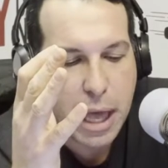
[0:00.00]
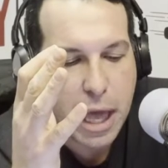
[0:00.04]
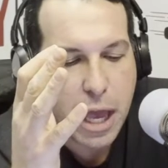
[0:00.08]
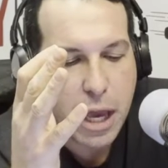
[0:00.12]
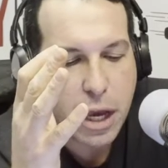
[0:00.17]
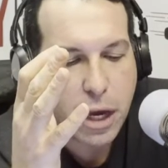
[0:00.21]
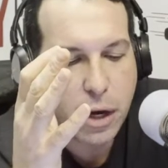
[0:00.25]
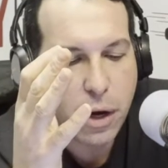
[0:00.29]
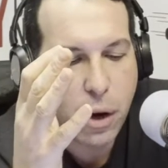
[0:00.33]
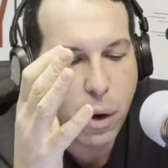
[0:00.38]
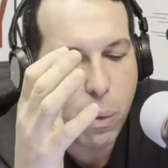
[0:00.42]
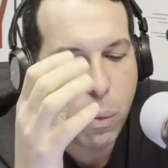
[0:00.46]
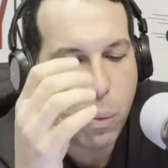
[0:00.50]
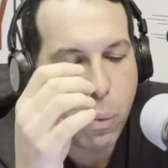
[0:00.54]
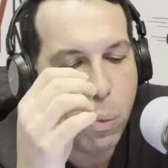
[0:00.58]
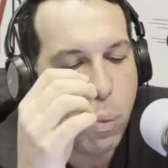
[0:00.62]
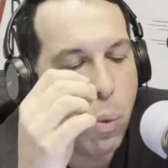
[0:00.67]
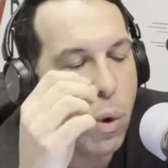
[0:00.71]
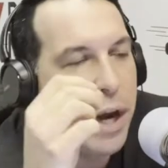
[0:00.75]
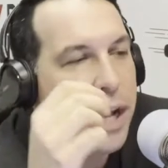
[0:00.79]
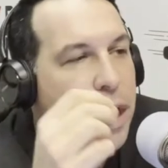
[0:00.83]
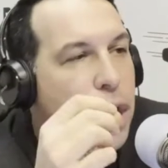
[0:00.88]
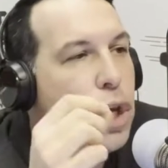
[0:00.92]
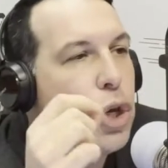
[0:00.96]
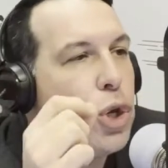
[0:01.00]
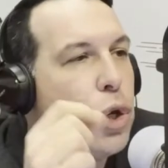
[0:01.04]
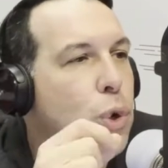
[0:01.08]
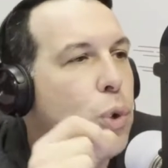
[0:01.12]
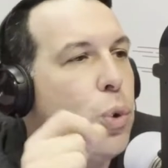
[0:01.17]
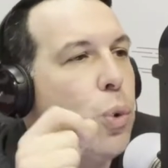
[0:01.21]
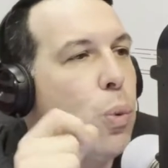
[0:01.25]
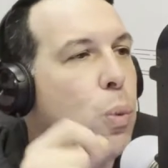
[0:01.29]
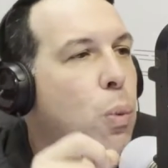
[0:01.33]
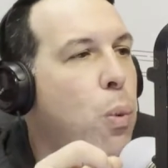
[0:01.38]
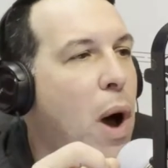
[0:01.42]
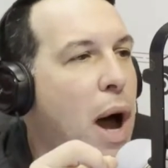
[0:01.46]
You know, what do
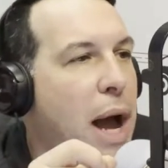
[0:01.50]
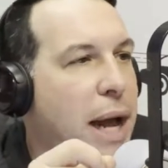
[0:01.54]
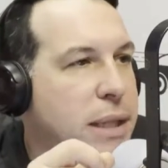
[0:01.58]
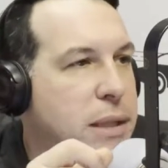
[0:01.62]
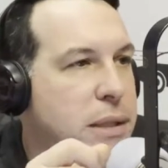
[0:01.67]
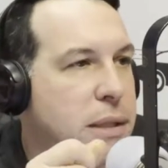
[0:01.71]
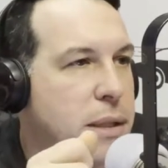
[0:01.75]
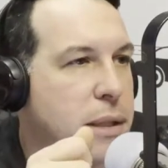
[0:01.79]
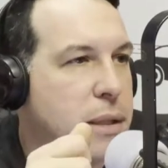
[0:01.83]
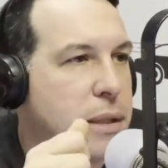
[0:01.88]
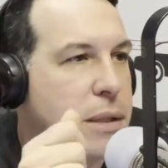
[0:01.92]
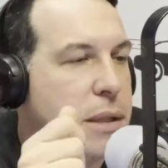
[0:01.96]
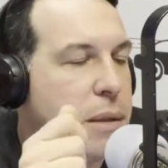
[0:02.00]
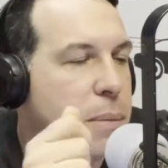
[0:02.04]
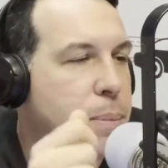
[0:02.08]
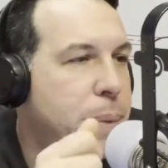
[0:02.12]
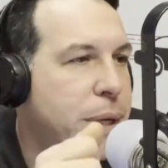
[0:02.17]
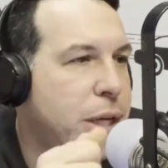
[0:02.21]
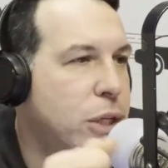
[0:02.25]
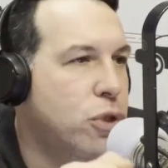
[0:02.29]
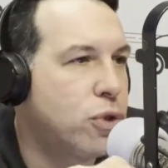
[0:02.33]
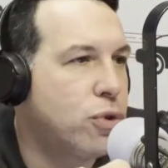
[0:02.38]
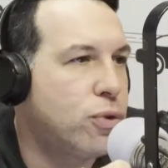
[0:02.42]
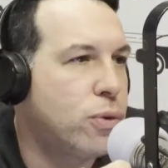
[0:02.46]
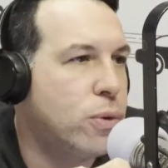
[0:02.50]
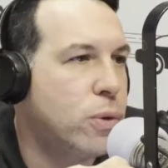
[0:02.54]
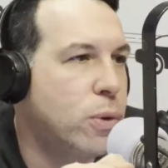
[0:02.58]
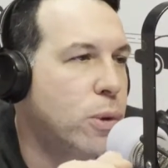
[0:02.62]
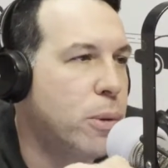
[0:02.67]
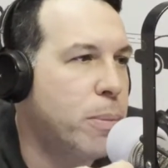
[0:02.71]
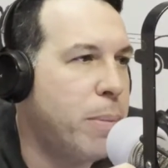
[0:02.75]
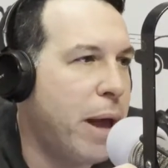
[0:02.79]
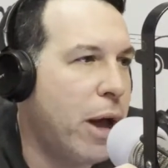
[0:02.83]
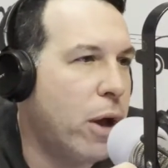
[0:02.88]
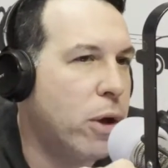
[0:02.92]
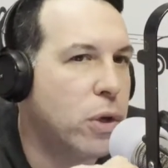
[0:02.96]
you want to be true
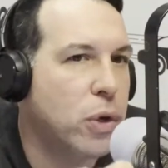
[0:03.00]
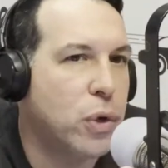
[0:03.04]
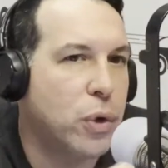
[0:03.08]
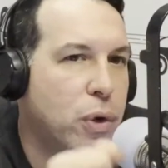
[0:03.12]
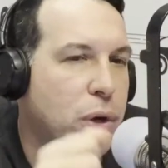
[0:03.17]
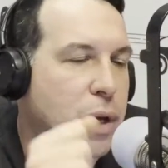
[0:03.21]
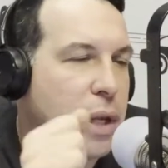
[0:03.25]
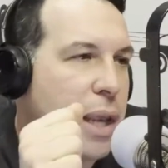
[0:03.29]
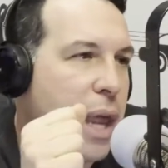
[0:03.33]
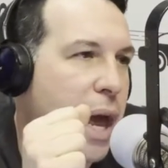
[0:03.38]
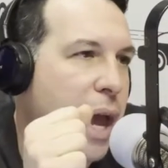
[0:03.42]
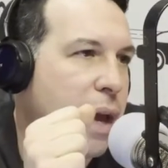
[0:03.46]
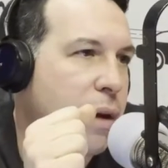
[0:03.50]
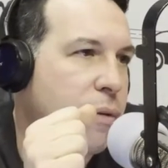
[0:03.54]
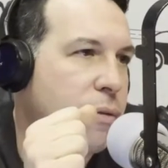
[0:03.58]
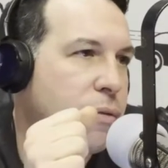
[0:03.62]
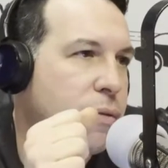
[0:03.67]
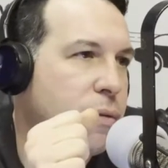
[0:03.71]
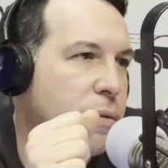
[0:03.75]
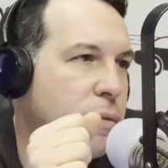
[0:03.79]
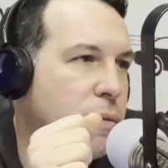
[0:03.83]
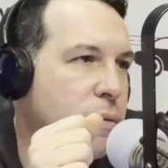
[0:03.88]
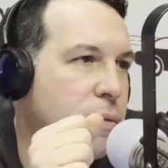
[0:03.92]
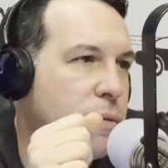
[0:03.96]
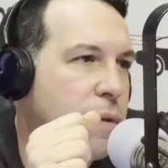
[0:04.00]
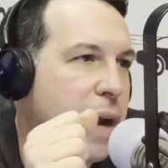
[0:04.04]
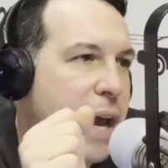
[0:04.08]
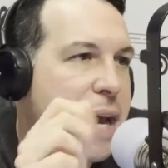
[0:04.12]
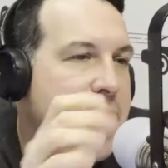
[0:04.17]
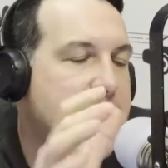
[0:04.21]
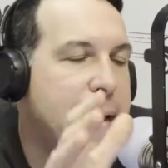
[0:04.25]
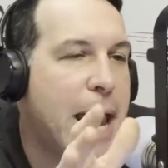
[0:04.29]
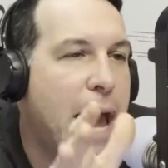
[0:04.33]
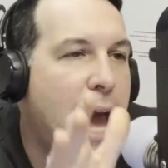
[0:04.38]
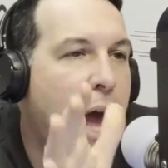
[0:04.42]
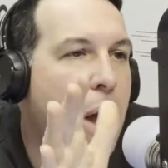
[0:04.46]
about your life?
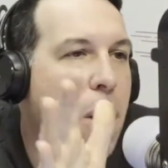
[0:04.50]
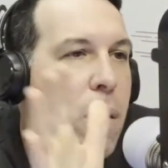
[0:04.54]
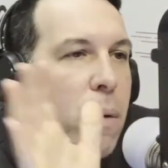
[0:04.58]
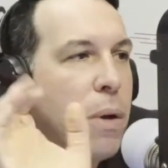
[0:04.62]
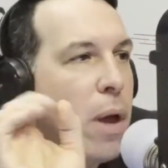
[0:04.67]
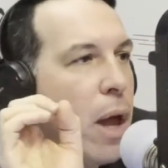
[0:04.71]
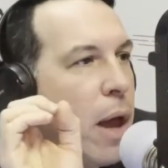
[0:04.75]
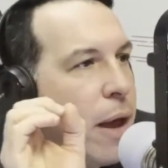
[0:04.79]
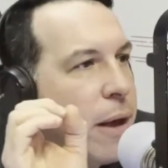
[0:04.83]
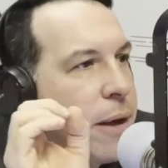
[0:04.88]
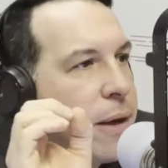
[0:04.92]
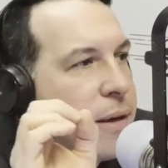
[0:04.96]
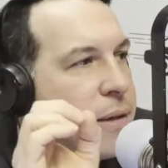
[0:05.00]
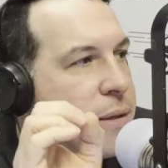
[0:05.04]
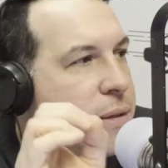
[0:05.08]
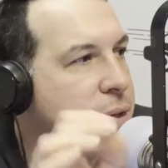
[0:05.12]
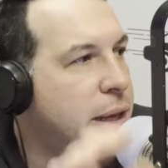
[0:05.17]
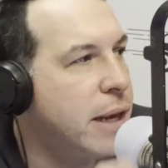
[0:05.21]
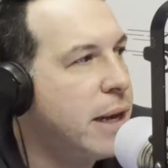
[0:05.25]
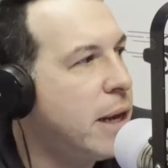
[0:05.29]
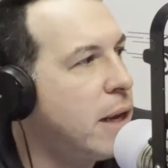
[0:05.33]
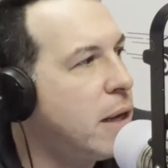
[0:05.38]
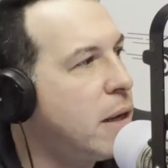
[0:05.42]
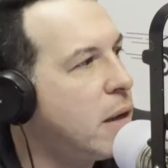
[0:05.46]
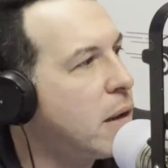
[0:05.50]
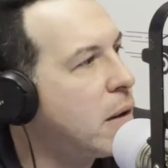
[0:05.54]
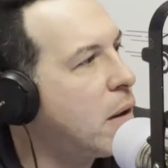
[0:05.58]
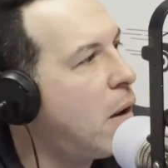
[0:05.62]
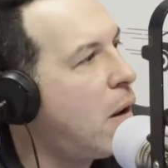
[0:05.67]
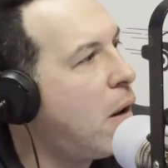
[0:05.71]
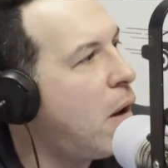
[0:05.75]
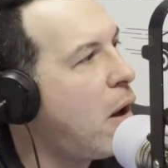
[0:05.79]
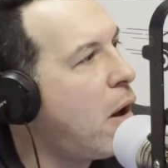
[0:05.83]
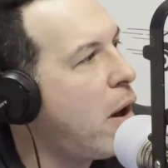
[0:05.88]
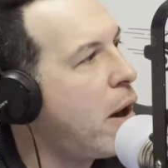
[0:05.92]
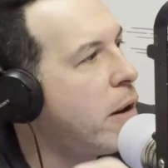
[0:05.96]
Right now, you're sitting in the
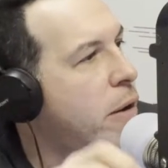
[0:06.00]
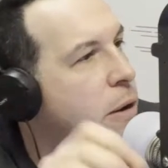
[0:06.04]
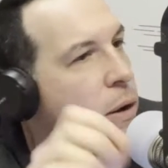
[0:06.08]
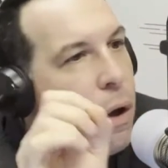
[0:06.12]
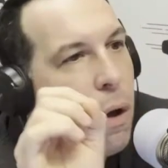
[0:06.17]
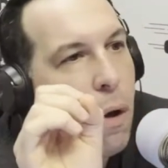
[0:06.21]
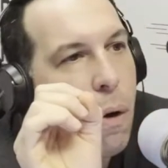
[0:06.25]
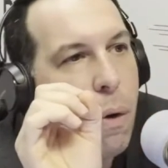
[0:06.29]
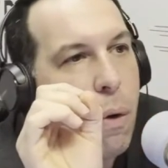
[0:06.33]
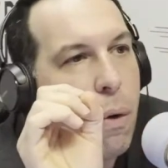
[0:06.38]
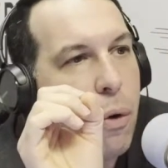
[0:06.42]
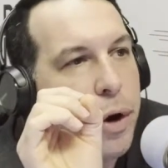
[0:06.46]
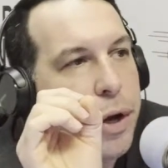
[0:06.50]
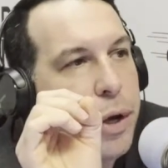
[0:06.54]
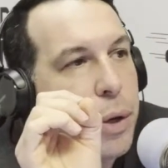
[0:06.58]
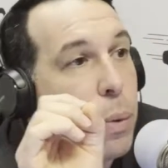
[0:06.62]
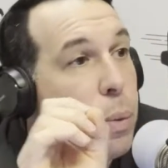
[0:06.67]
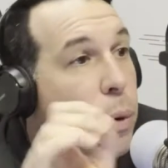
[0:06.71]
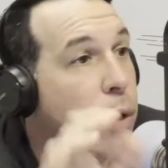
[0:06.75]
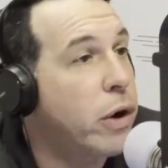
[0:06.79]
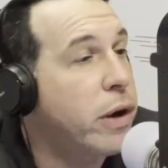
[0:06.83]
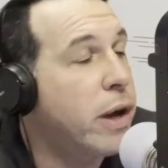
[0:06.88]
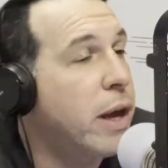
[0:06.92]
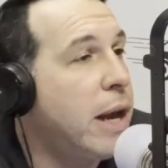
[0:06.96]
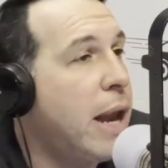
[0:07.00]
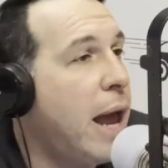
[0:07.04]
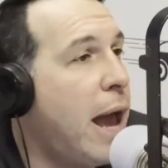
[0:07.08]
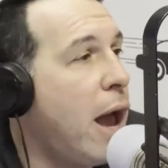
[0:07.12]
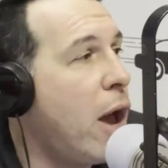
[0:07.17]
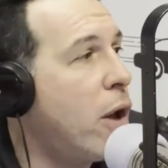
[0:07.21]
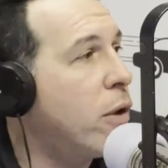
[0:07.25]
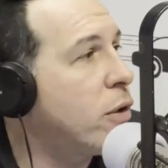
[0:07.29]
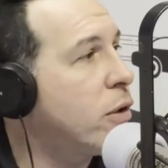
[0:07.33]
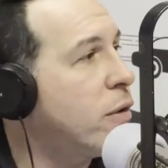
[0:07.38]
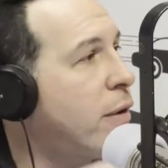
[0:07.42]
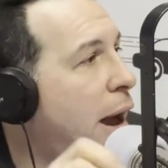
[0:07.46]
car or you're working
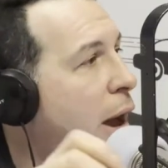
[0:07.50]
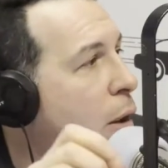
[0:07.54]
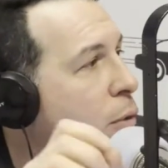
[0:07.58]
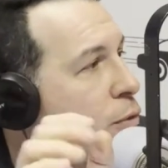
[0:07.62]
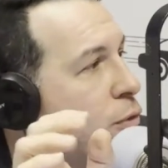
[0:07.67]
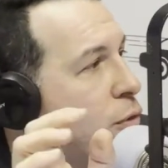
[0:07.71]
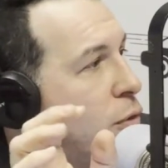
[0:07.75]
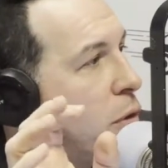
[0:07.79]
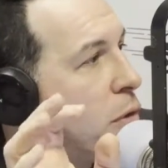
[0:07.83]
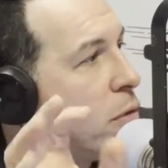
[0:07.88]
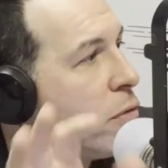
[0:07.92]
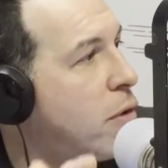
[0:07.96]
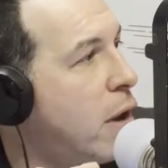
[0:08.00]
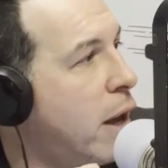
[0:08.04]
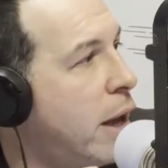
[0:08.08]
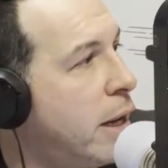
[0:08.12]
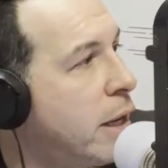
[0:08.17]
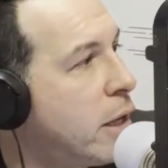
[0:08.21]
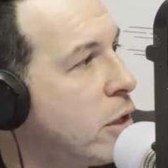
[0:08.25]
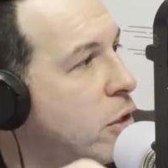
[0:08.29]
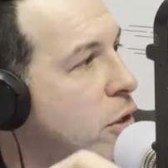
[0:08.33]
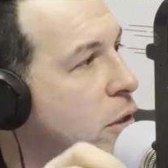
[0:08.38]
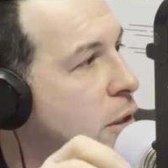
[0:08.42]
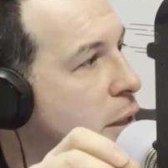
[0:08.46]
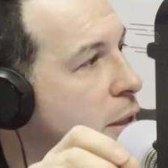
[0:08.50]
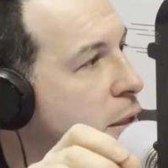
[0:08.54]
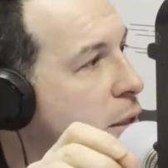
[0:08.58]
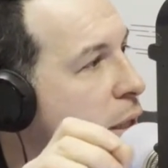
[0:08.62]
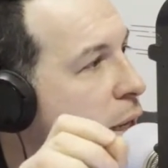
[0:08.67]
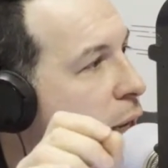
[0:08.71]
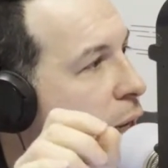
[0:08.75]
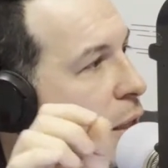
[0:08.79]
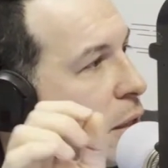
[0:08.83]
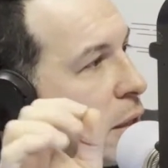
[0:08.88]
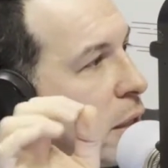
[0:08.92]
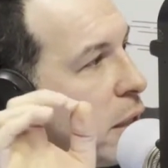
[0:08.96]
out, you're out for a run and you're
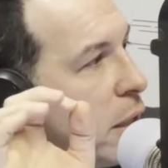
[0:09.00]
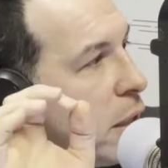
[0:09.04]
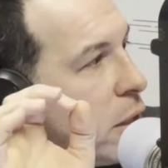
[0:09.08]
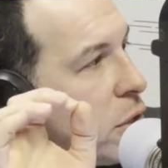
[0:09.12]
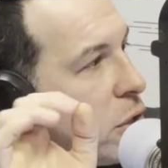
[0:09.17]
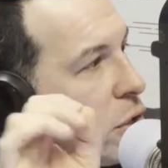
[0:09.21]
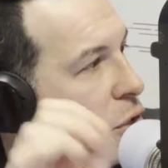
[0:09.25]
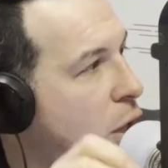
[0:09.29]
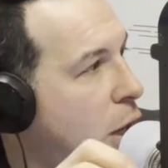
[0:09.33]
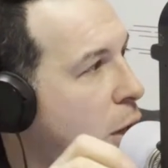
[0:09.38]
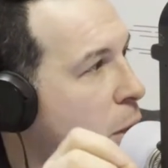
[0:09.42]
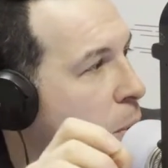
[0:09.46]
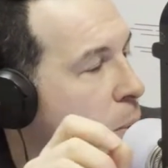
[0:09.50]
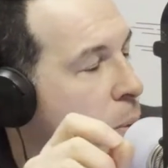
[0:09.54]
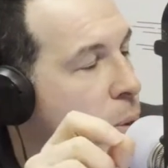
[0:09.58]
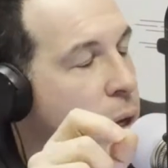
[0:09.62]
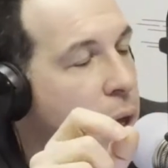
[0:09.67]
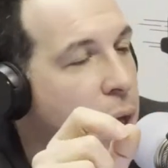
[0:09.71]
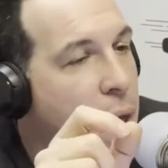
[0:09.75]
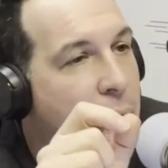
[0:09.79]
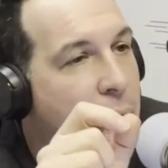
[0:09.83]
listening to this show